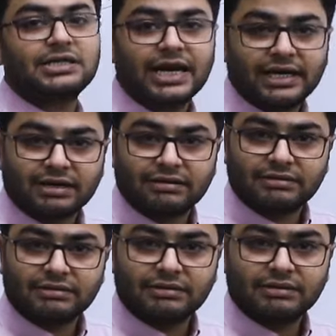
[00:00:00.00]
state.
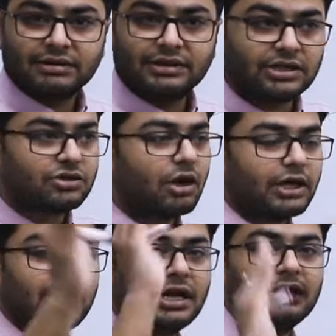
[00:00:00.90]
There is
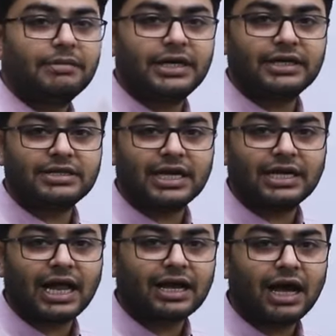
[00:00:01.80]
not an unlimited
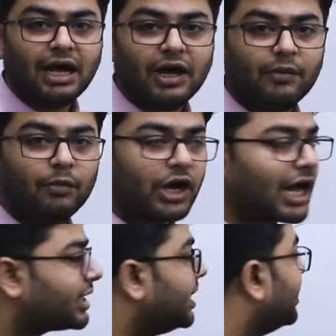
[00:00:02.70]
state like a
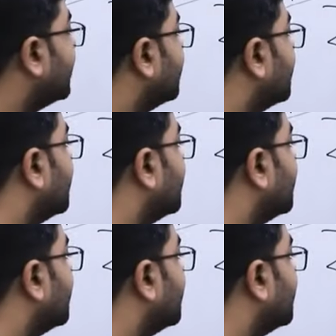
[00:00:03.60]
monarchy.